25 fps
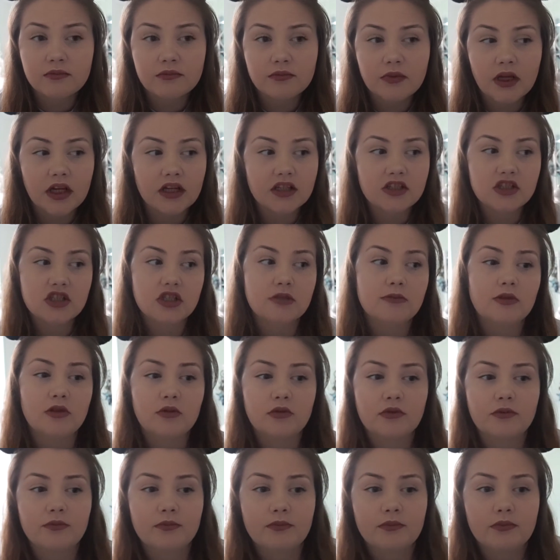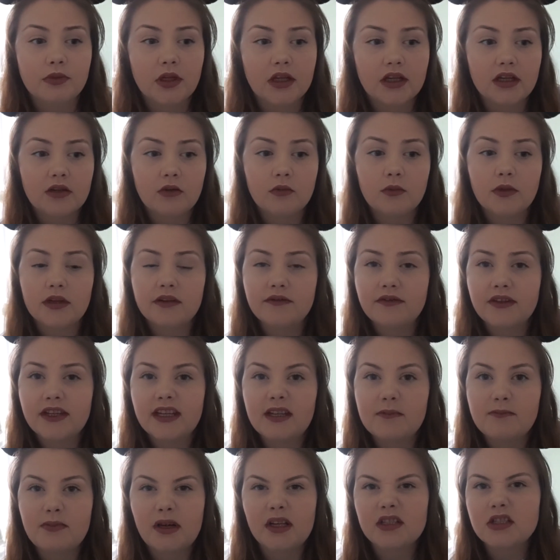I'll assume it was like one of
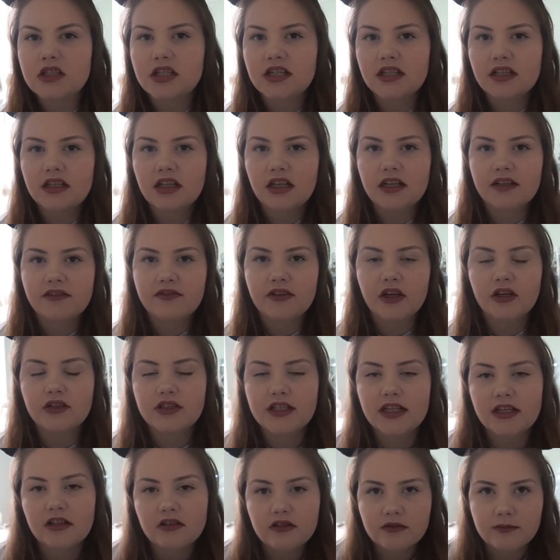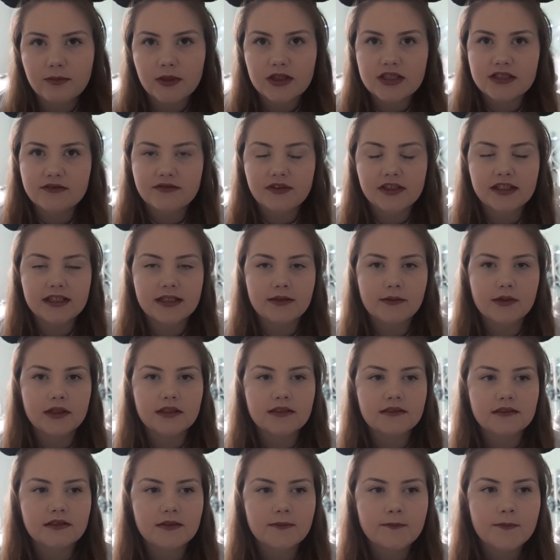the budget kind of hotels, budget friendly
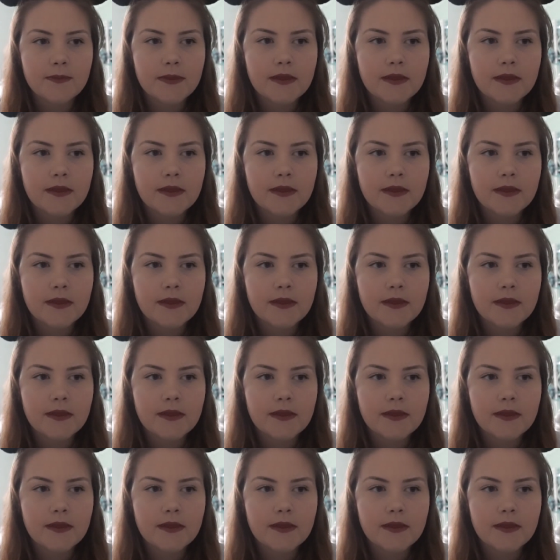ones.